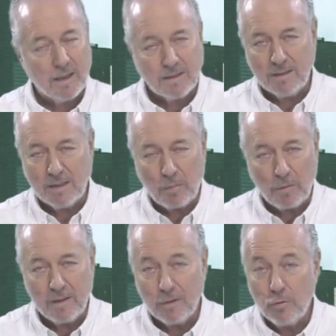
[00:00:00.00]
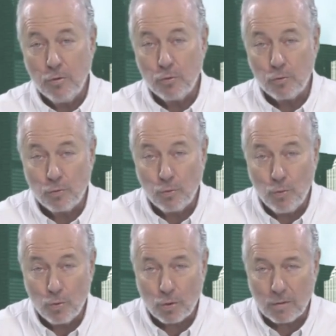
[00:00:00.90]
Así se pronuncia
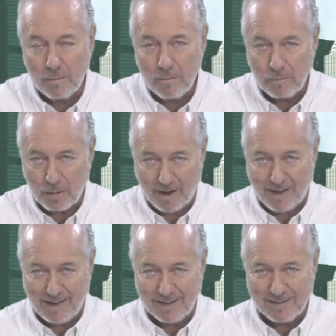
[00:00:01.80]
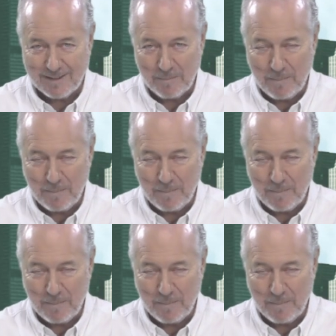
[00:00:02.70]
surprise.